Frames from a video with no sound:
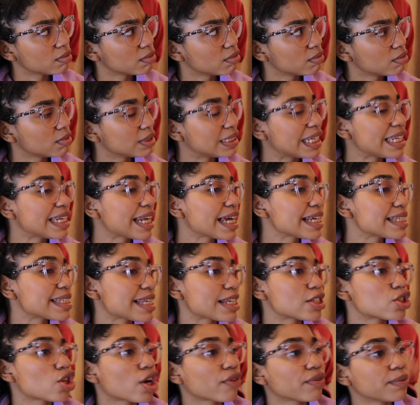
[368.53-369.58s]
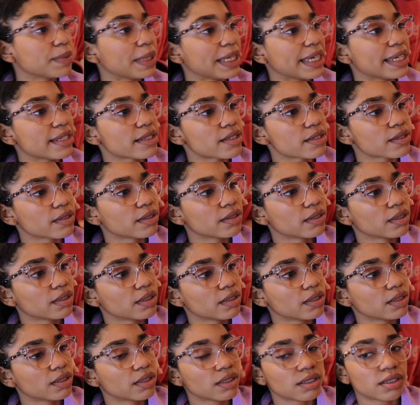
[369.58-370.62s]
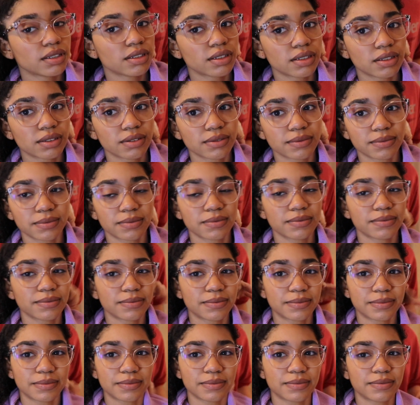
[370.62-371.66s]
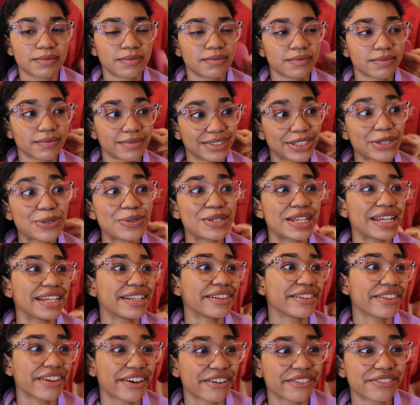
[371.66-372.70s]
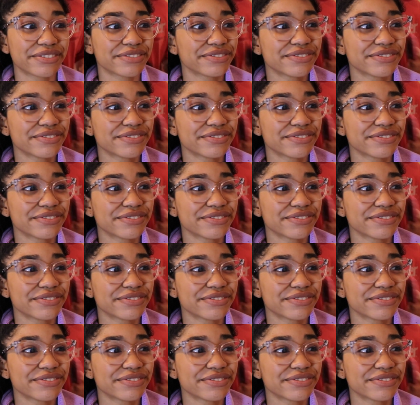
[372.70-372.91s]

Well, didn't I say start from the ends? Yes, ma'am. I did, though. You didn't, though.